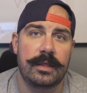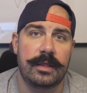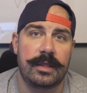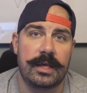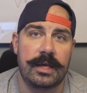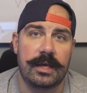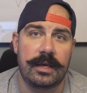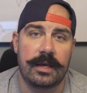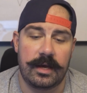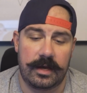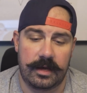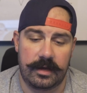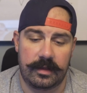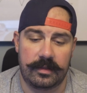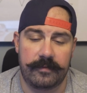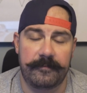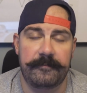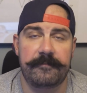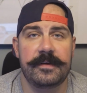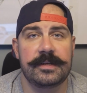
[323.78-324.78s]

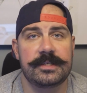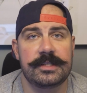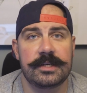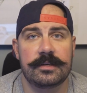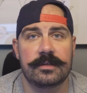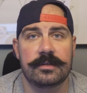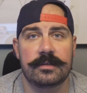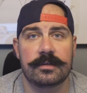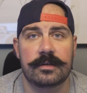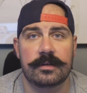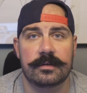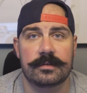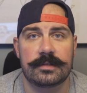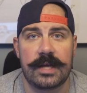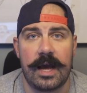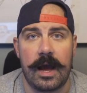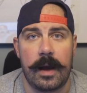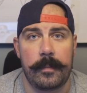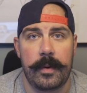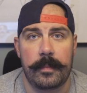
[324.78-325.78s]
the physical
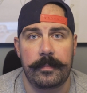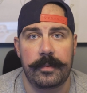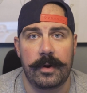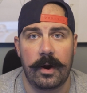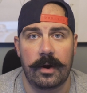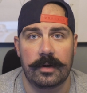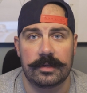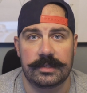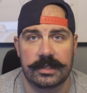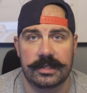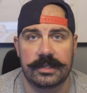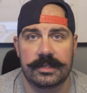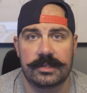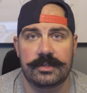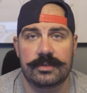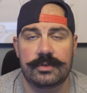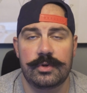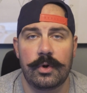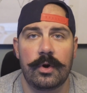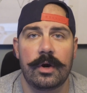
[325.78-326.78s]
top-up cards in
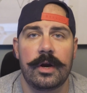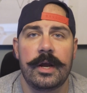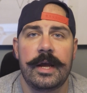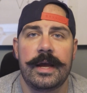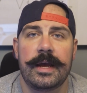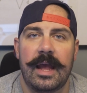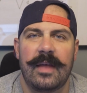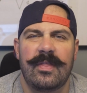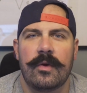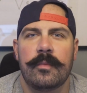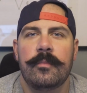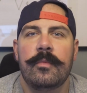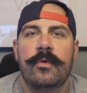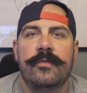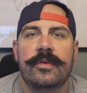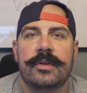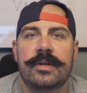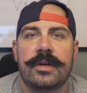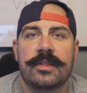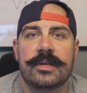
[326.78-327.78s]
store, and they're
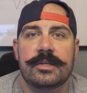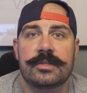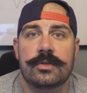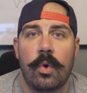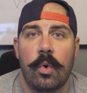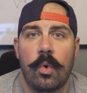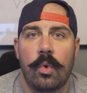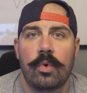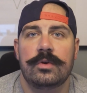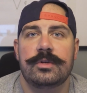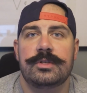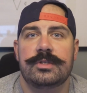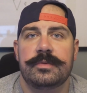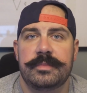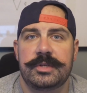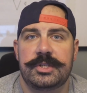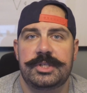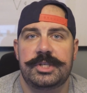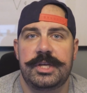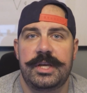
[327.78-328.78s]
moving to this orange
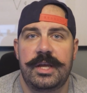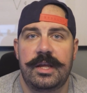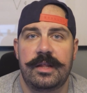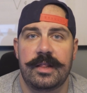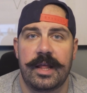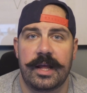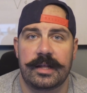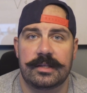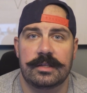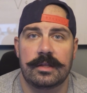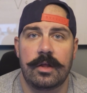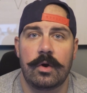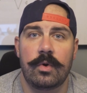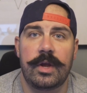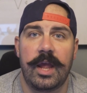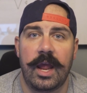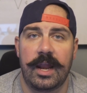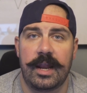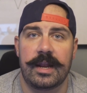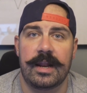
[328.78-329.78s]
machine that's
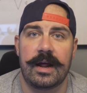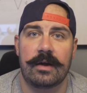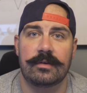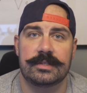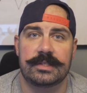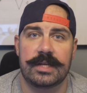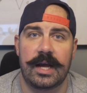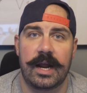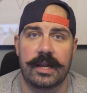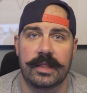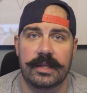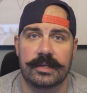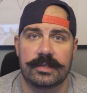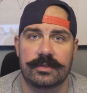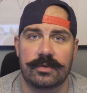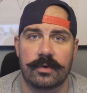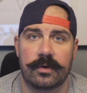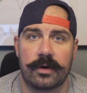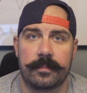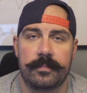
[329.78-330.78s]
located outside of the
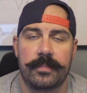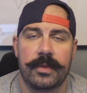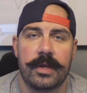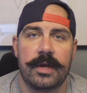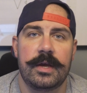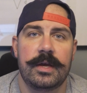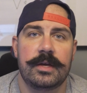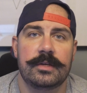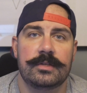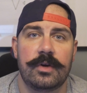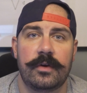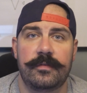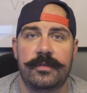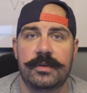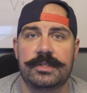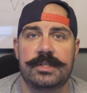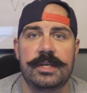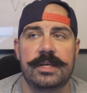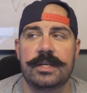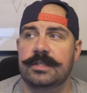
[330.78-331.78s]
store. So if you
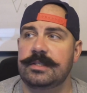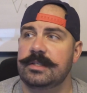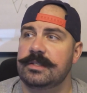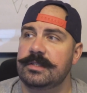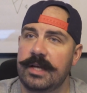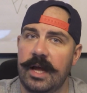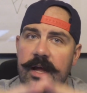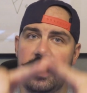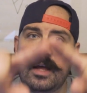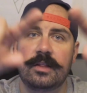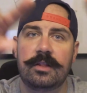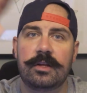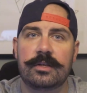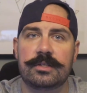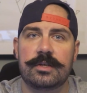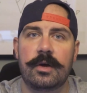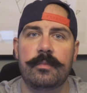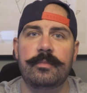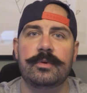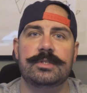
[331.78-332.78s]
see this, it
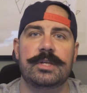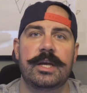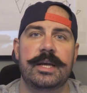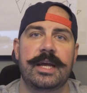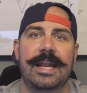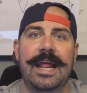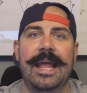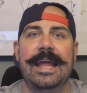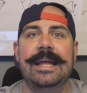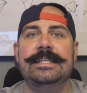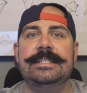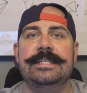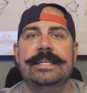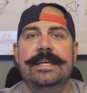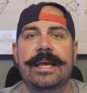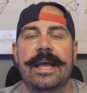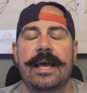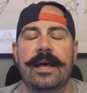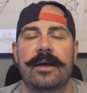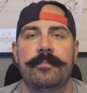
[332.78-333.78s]
looks almost like an
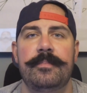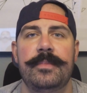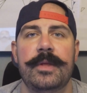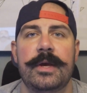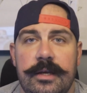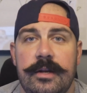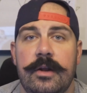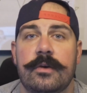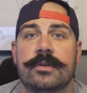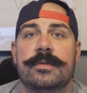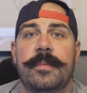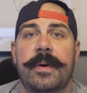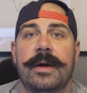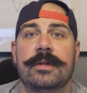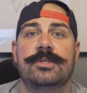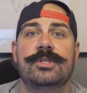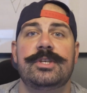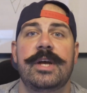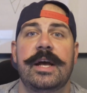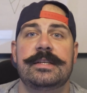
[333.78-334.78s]
ATM. You know, it's
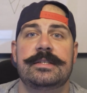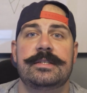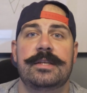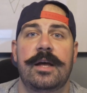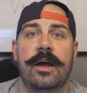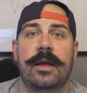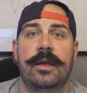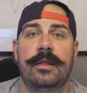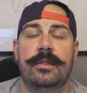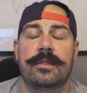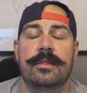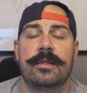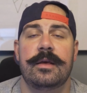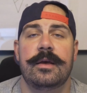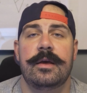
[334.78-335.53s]
about chest height,